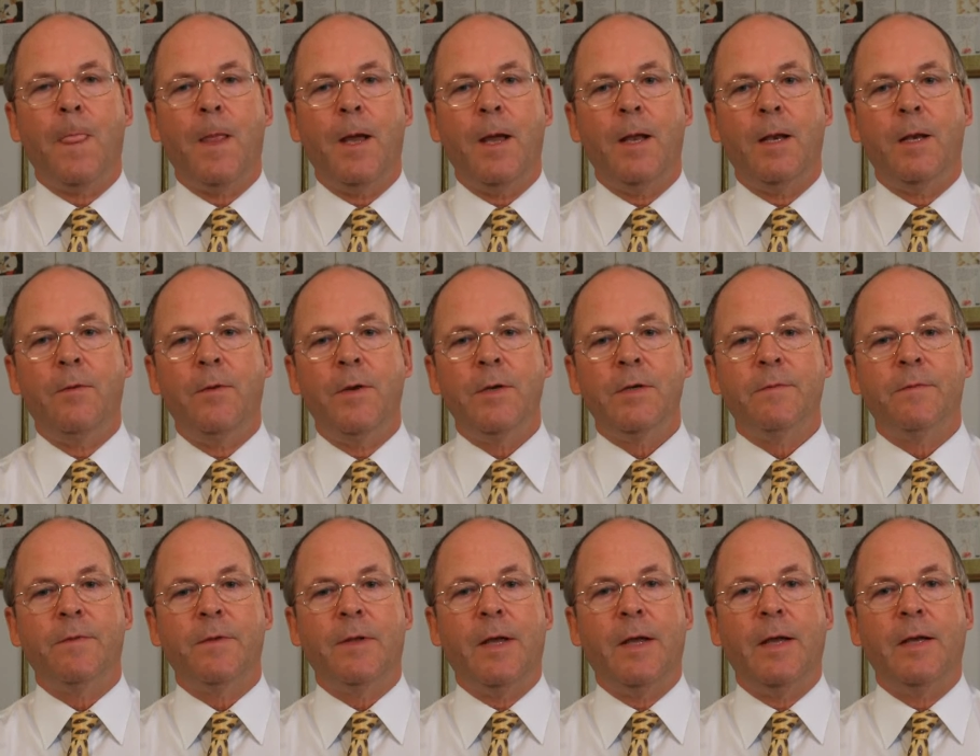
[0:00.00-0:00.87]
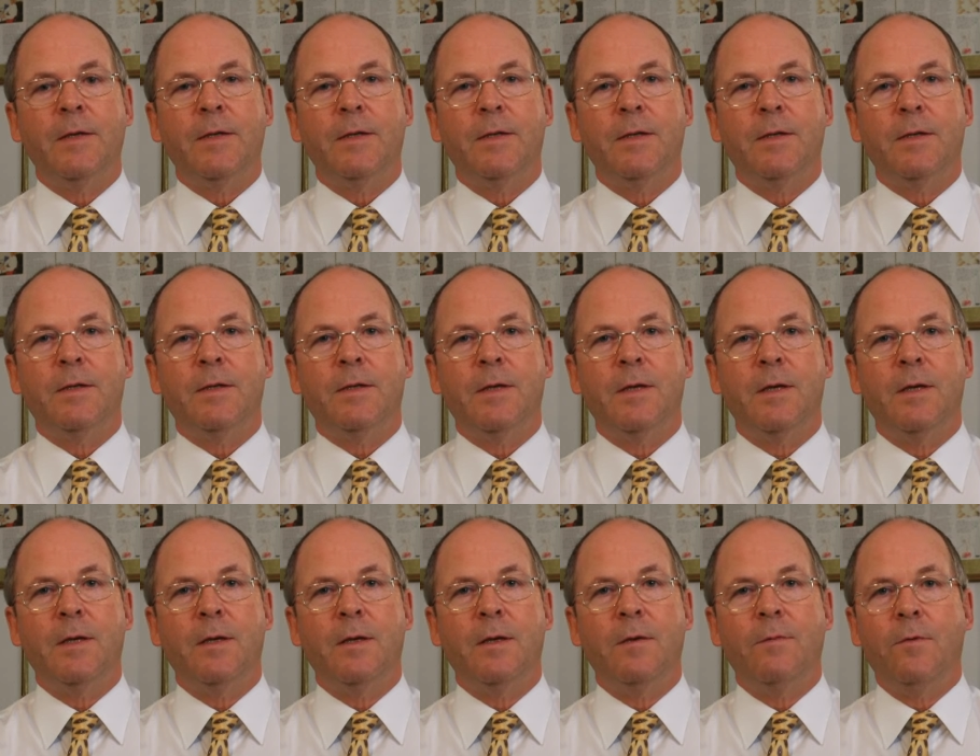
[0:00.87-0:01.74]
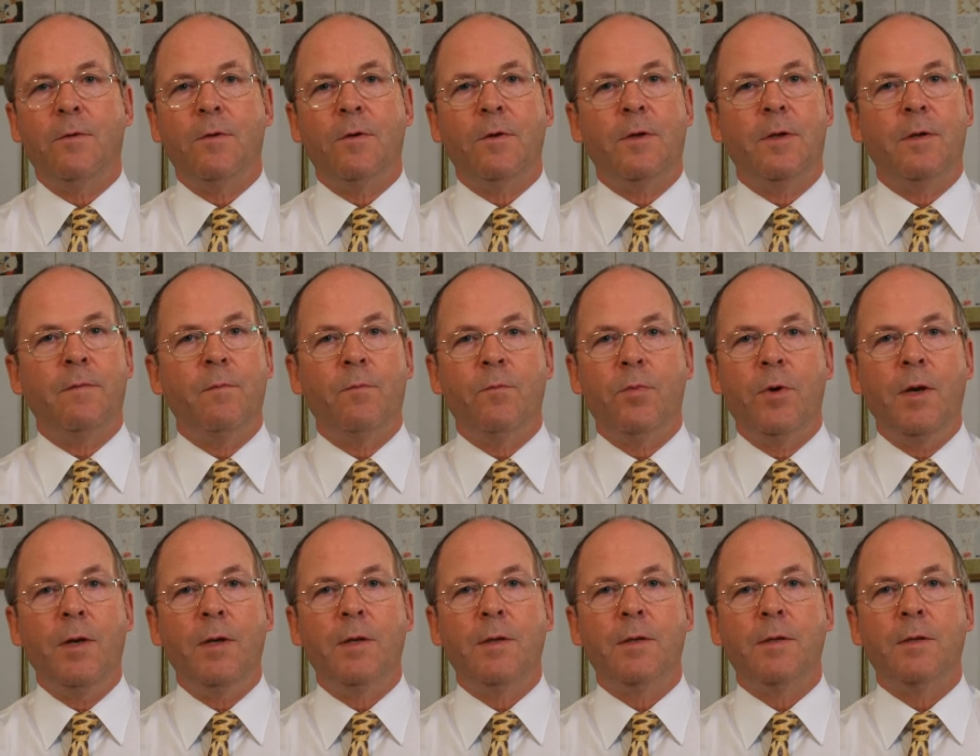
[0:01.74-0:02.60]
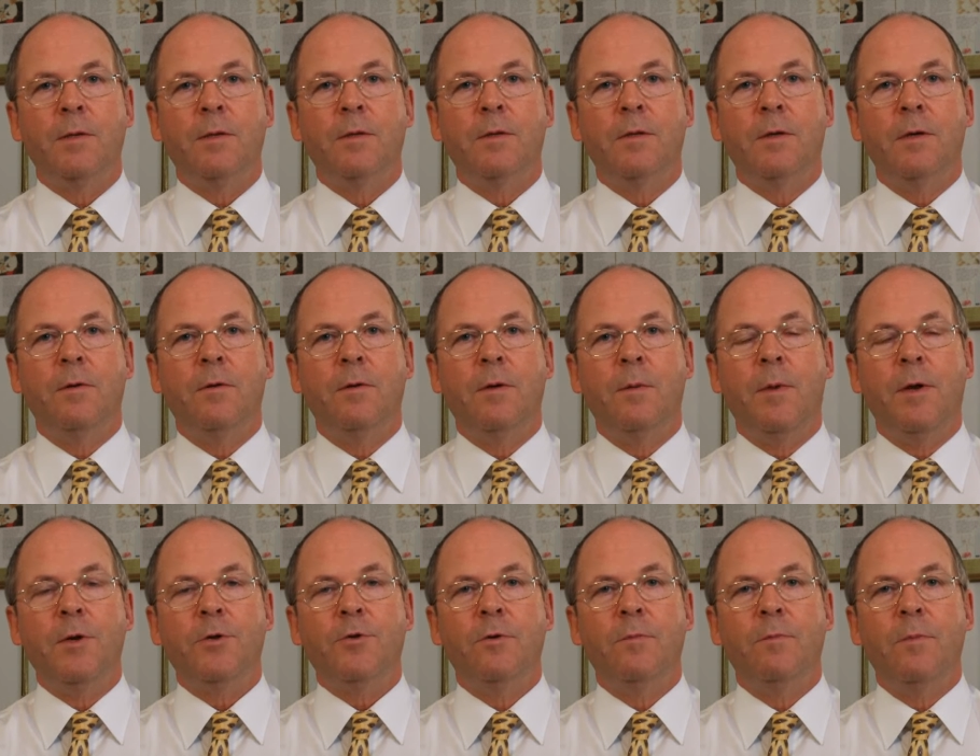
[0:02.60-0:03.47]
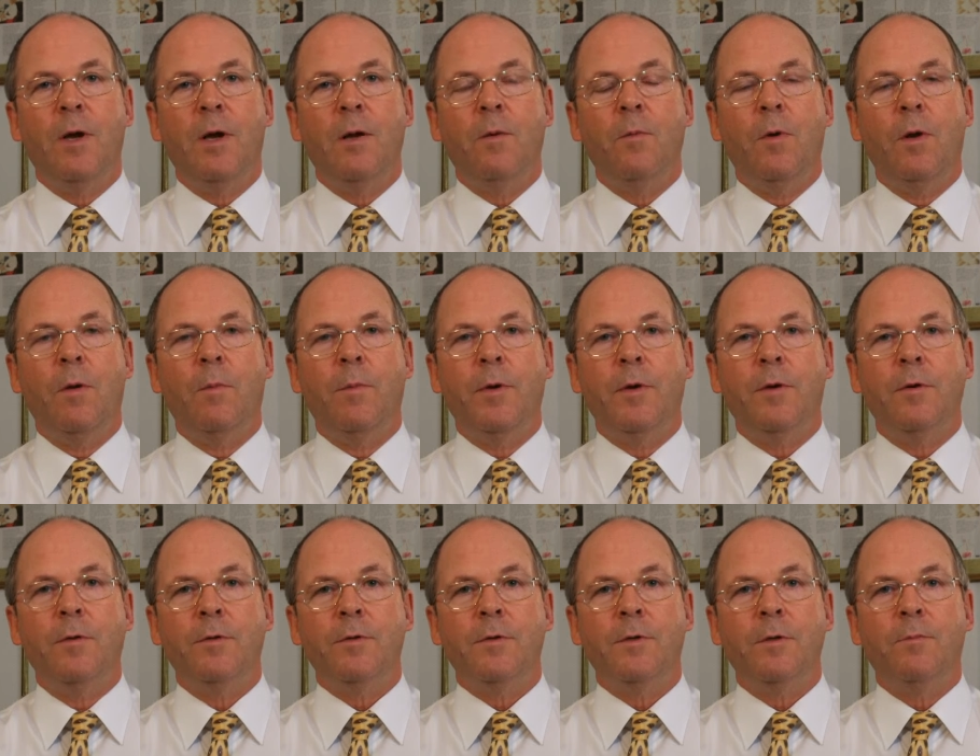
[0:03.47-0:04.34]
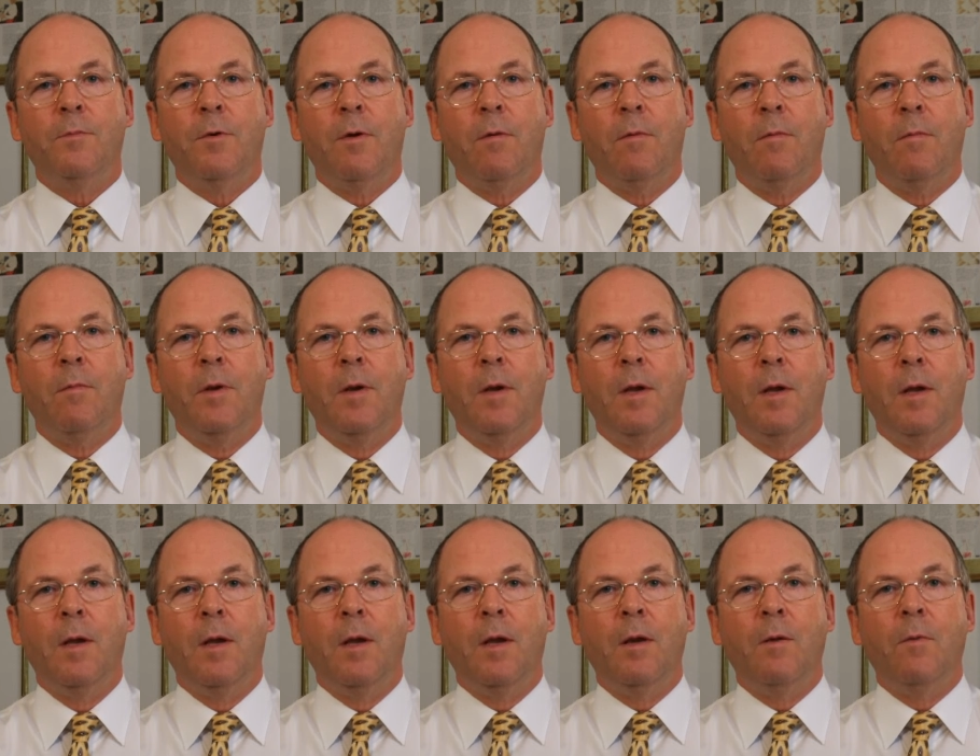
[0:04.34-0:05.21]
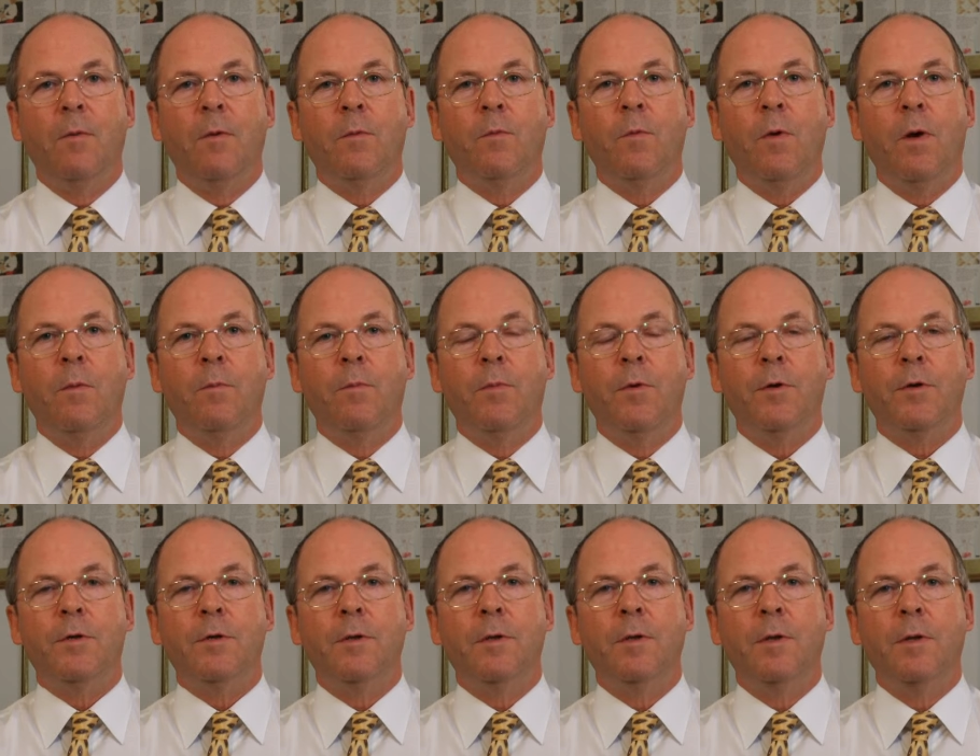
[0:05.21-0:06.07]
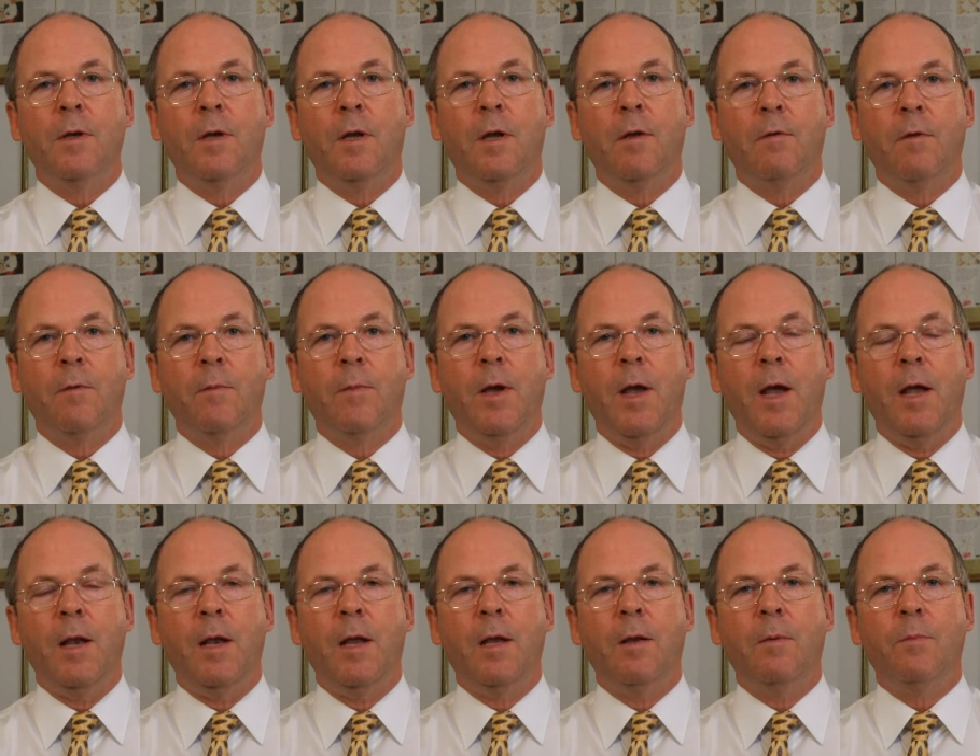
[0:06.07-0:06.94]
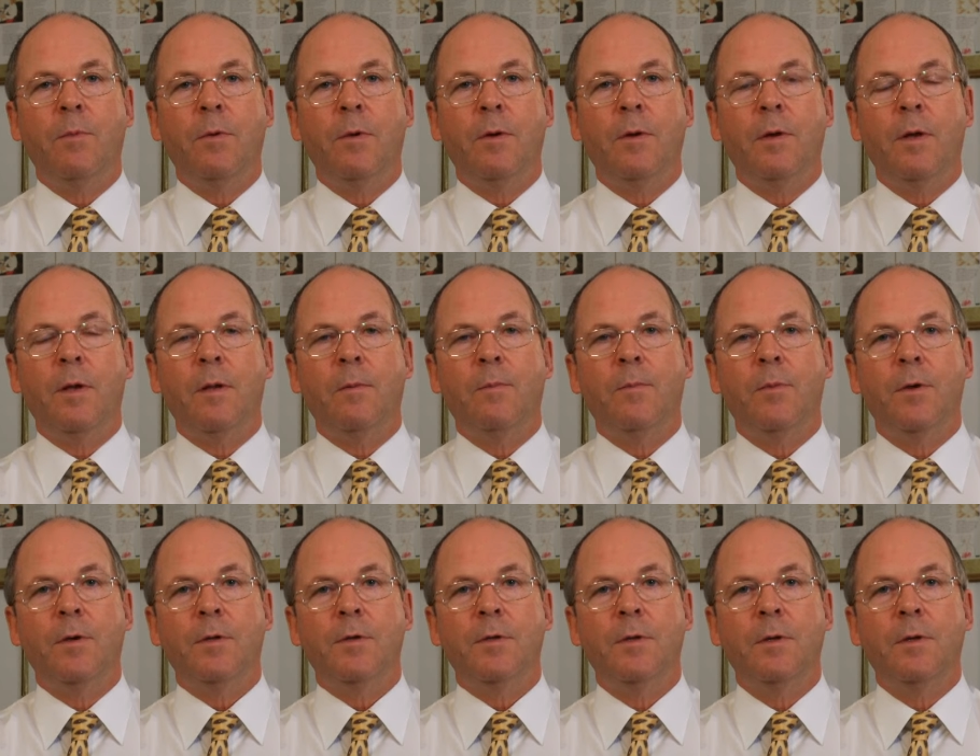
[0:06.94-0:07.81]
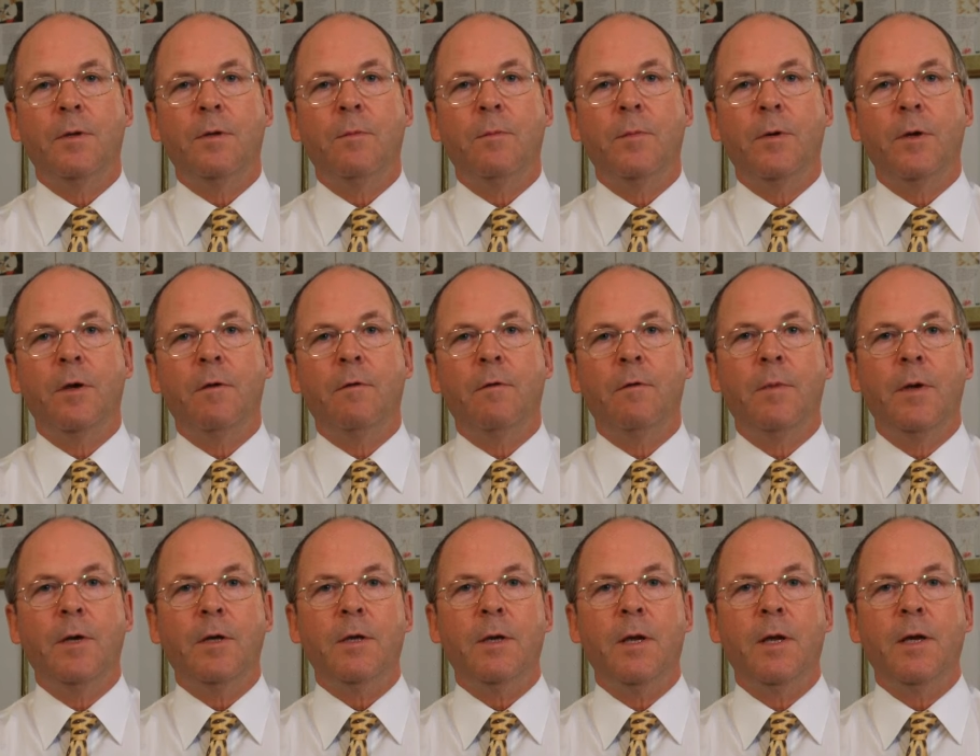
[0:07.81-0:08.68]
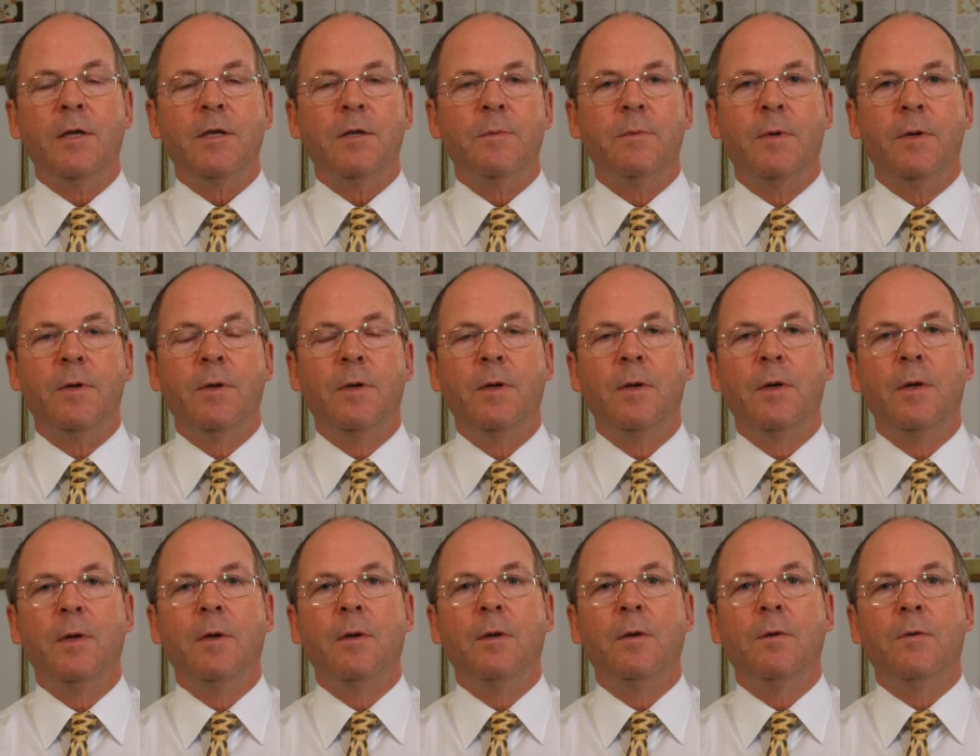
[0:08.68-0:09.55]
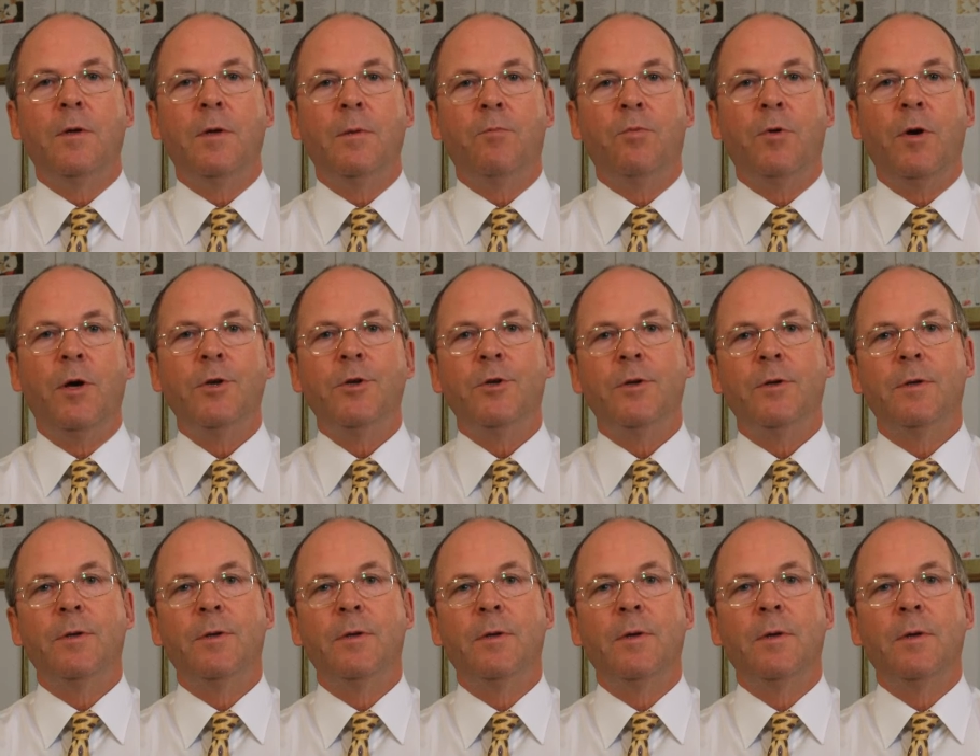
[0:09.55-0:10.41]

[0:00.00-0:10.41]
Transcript: Uh, the reason for that is that uh, they've all got different brains. So a mushroom might well be causing a problem with one person and giving them a headache, but another person it could be giving them e eczema or depression